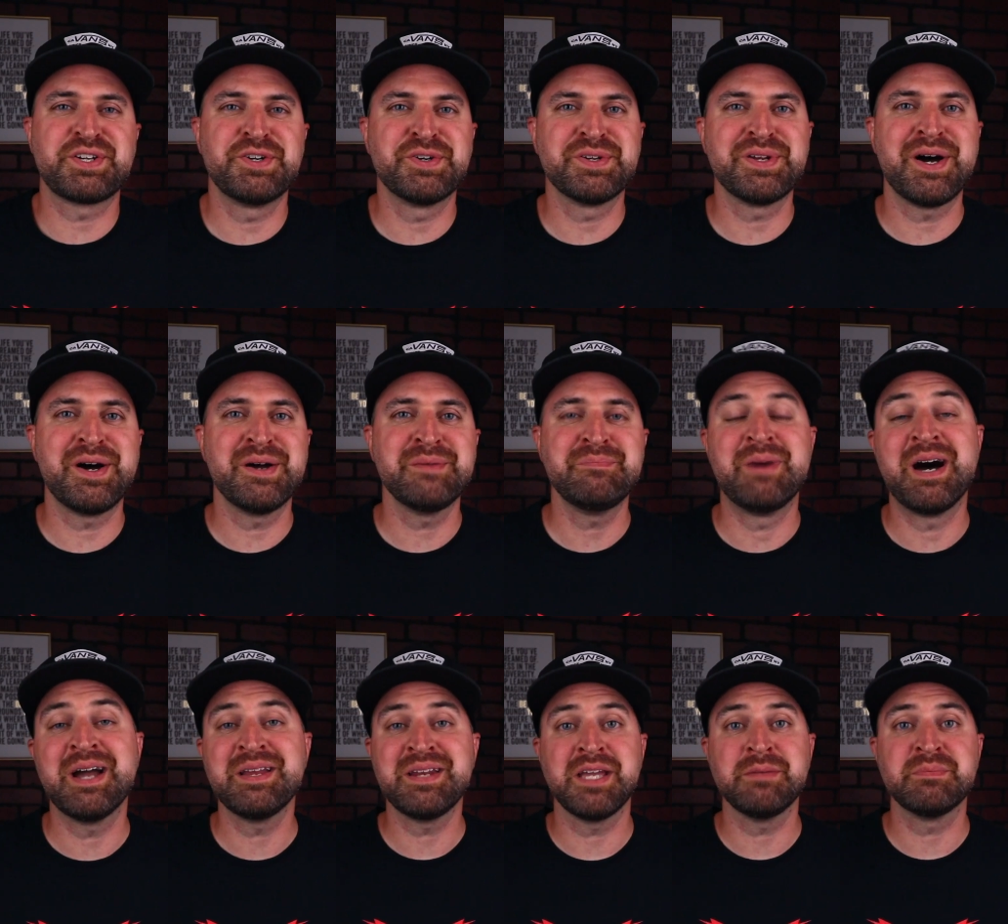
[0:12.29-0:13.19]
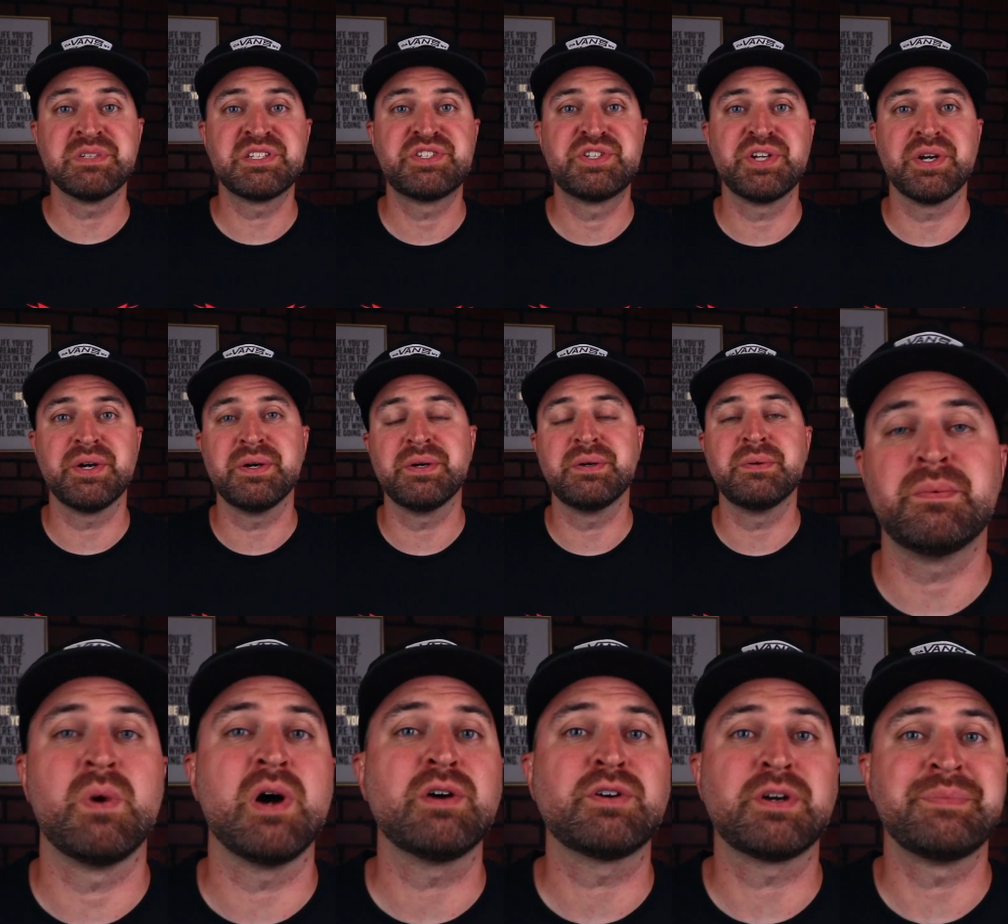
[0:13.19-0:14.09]
going on? My name is
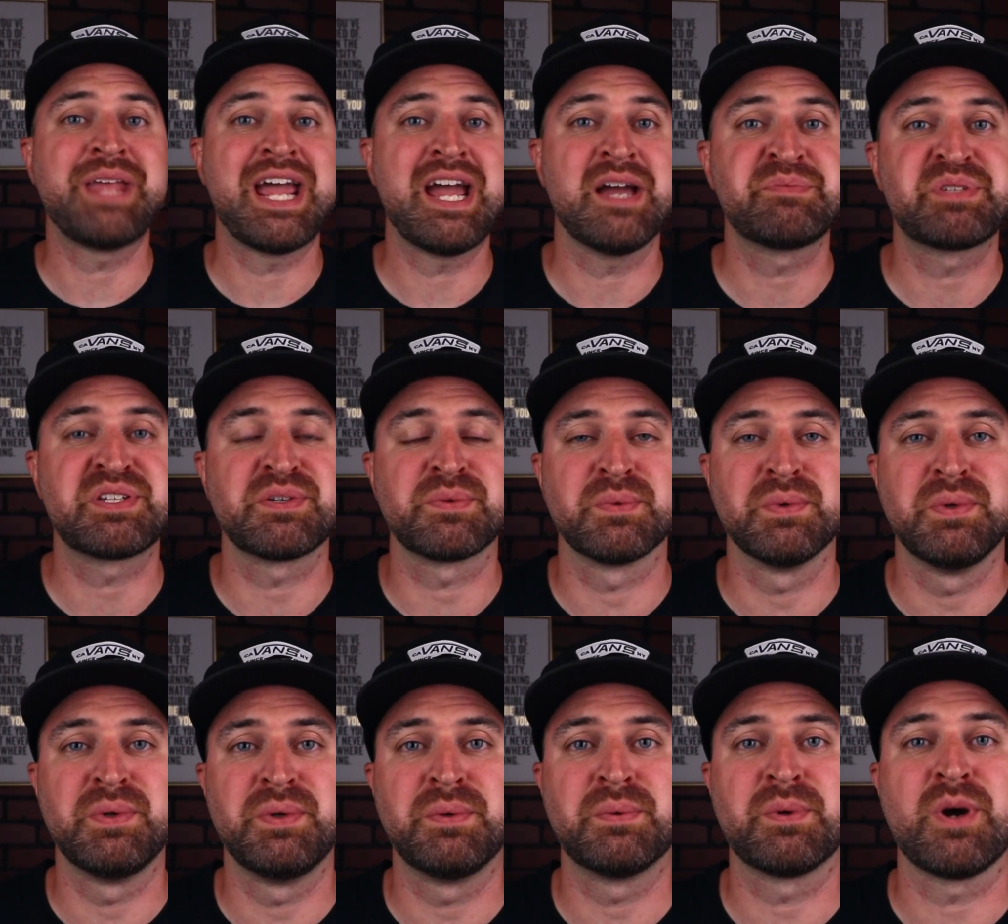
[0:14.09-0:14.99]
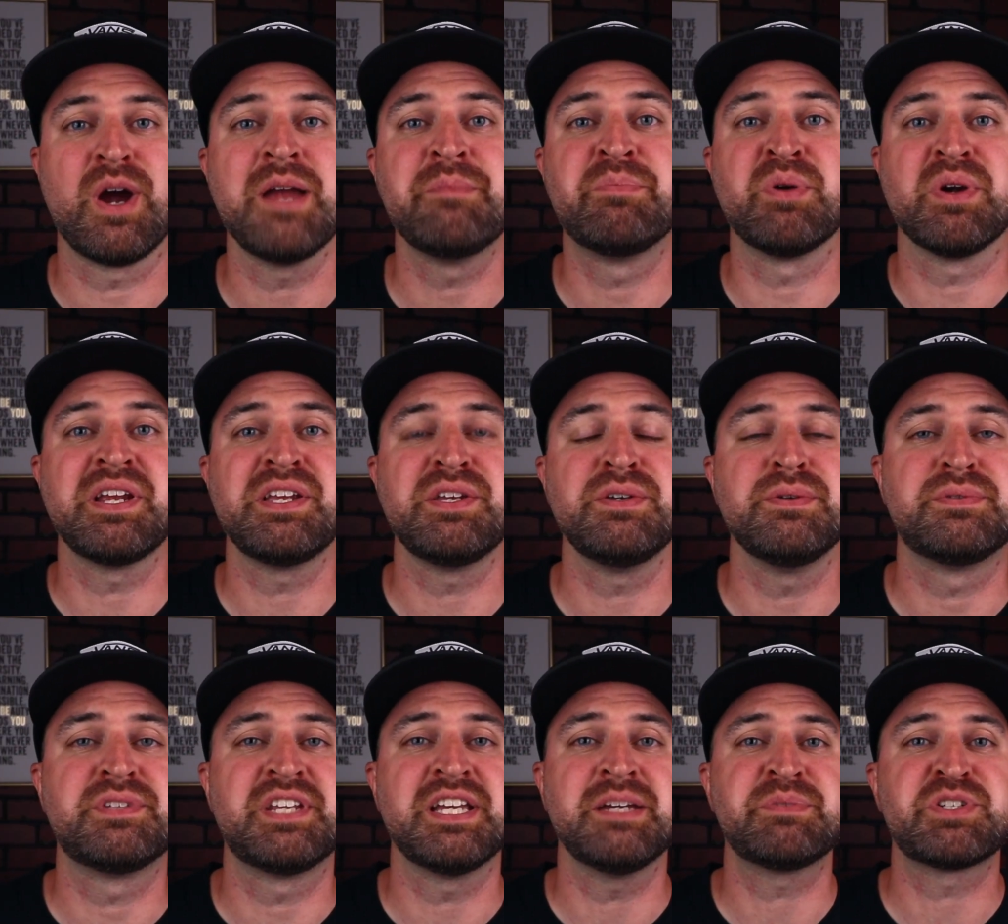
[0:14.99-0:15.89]
Joe. Welcome to Apps That Rule, where I bring
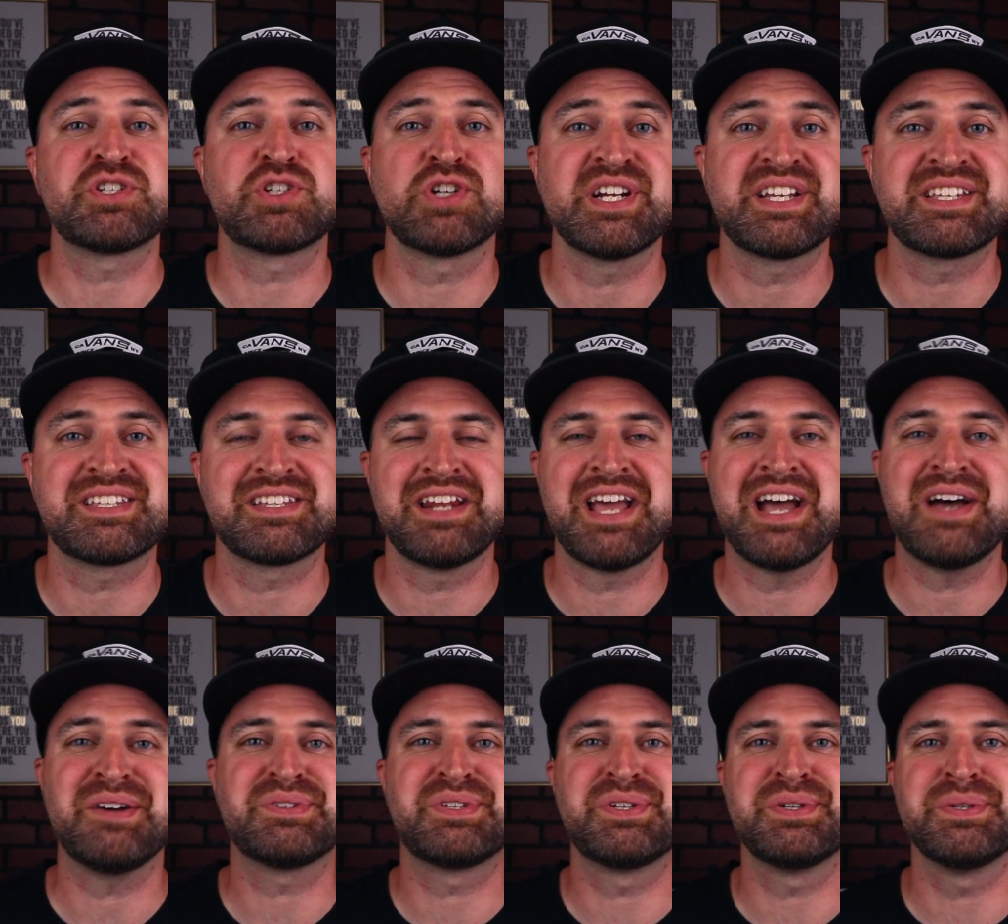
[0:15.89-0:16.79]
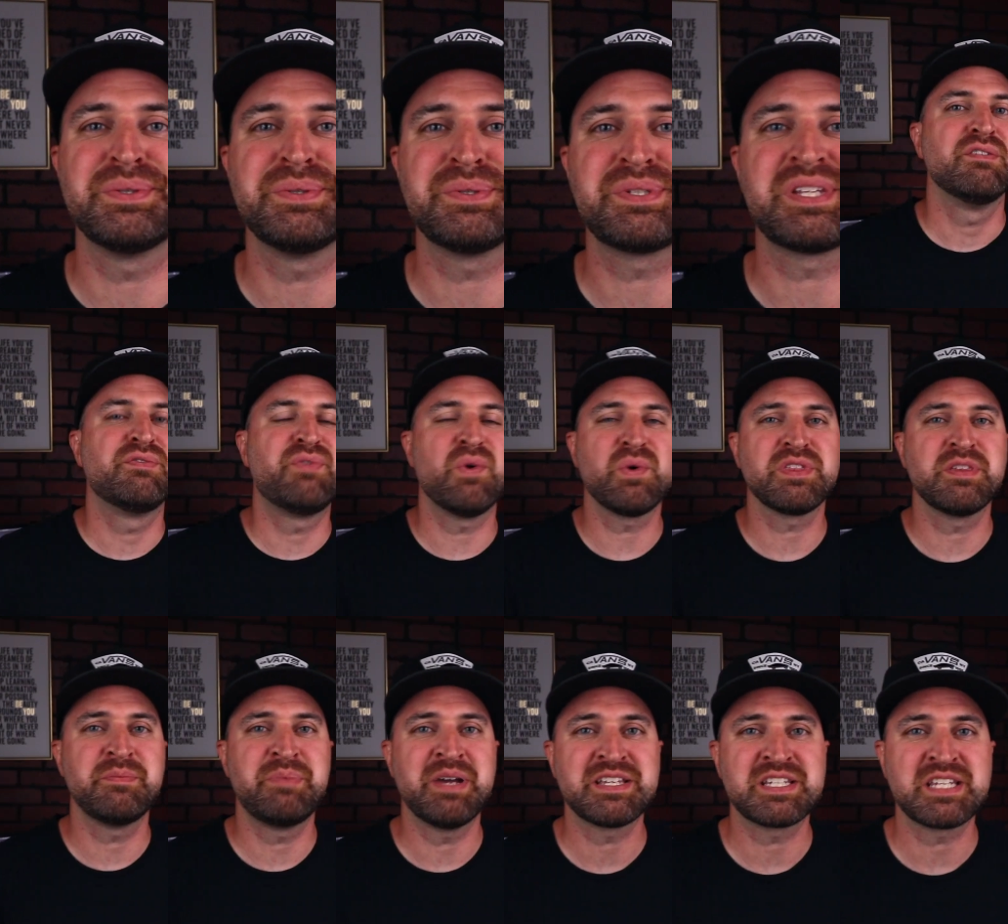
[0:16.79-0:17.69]
you tips, tricks, and how-tos for
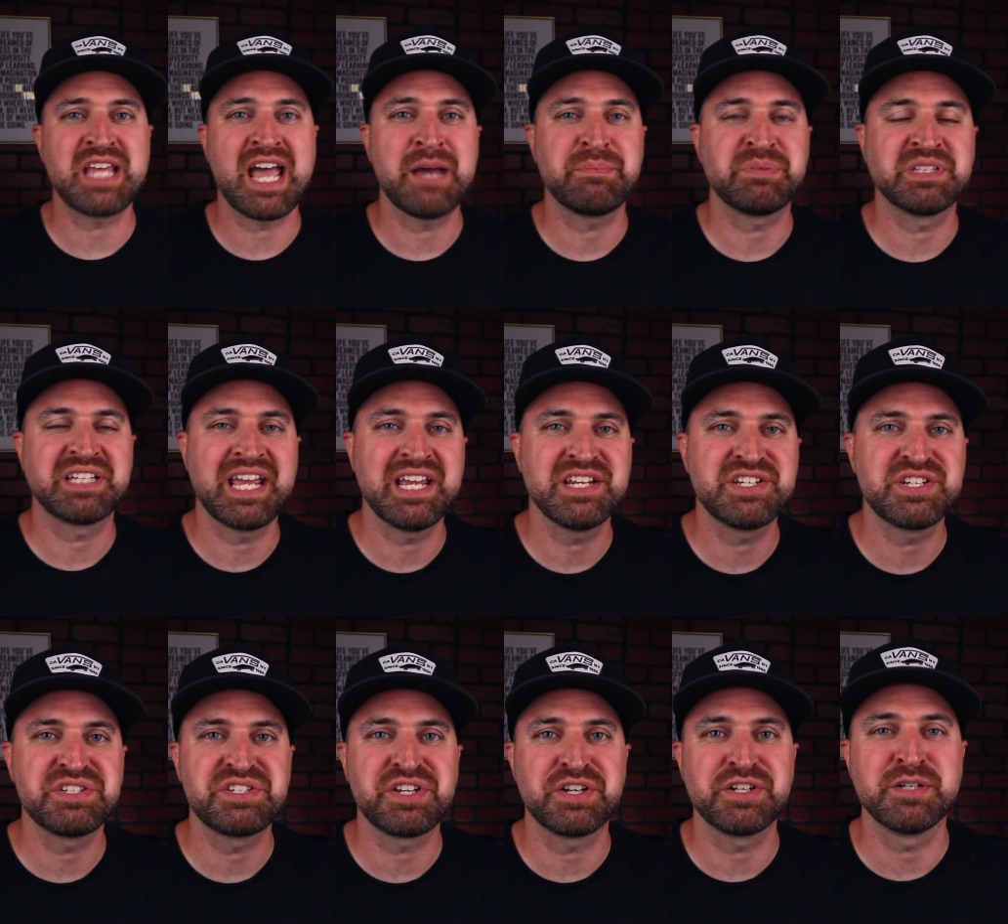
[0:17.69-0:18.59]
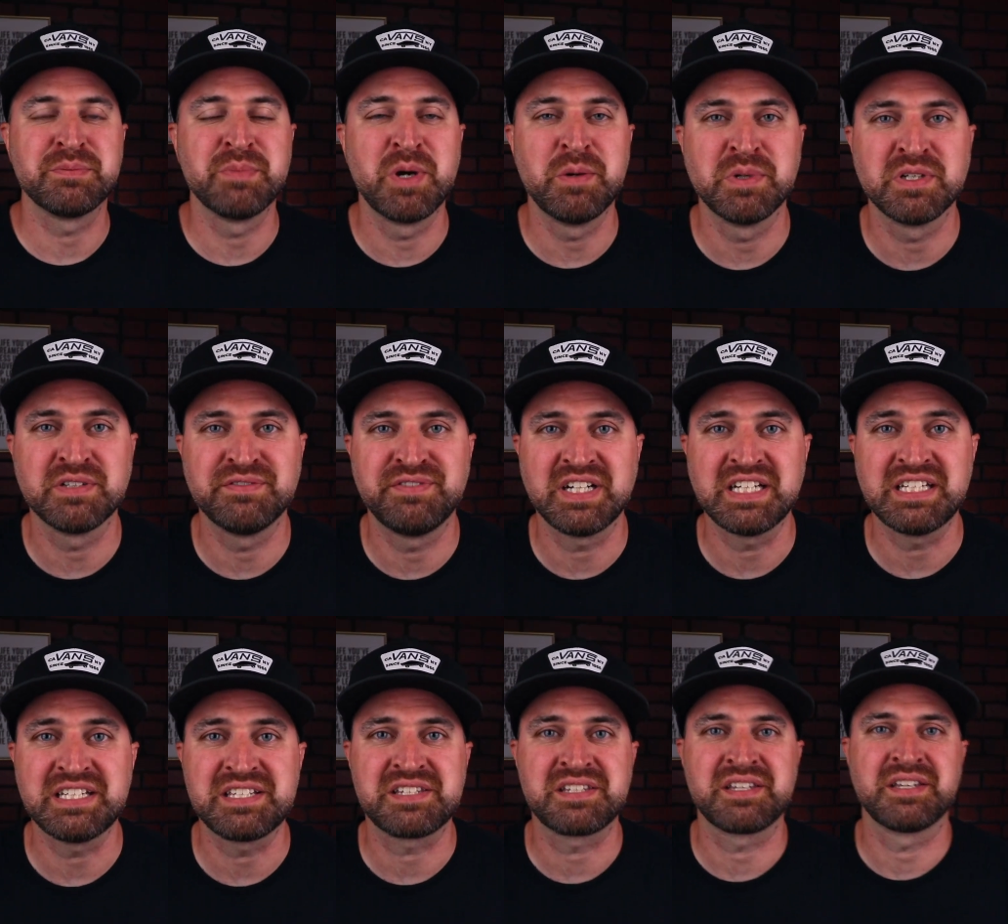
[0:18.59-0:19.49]
the best applications on your mobile
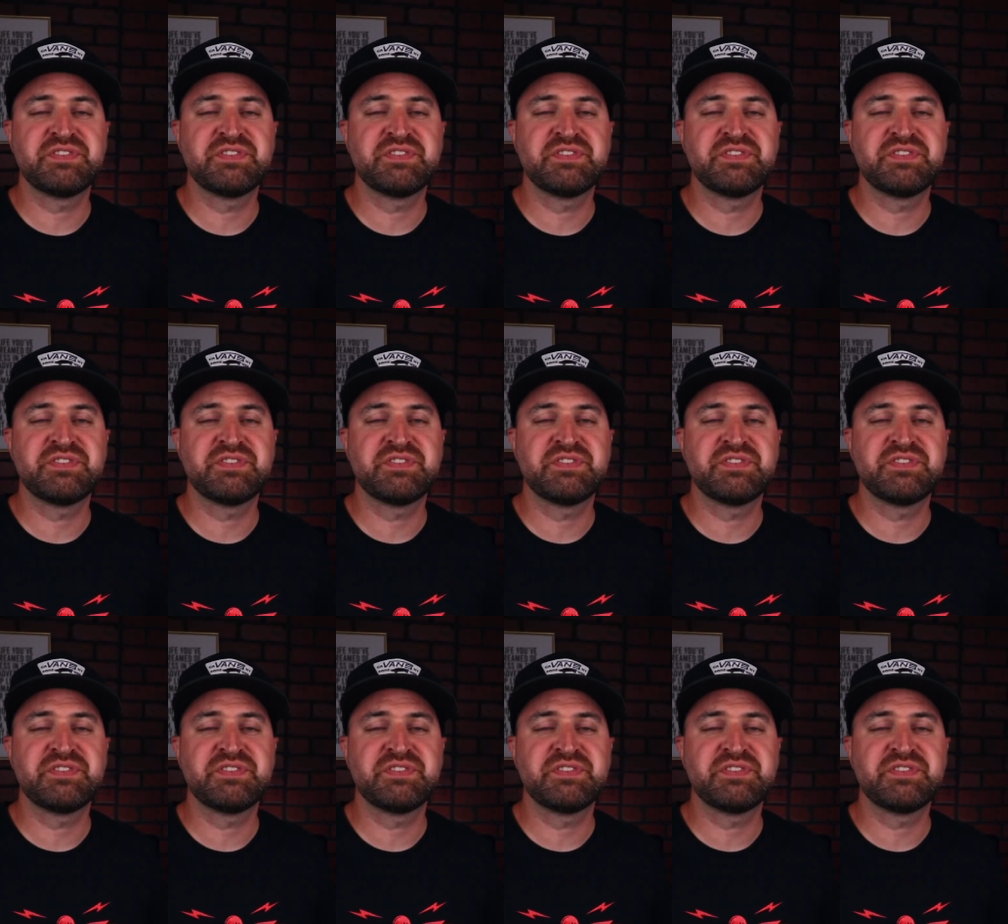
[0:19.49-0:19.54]
device.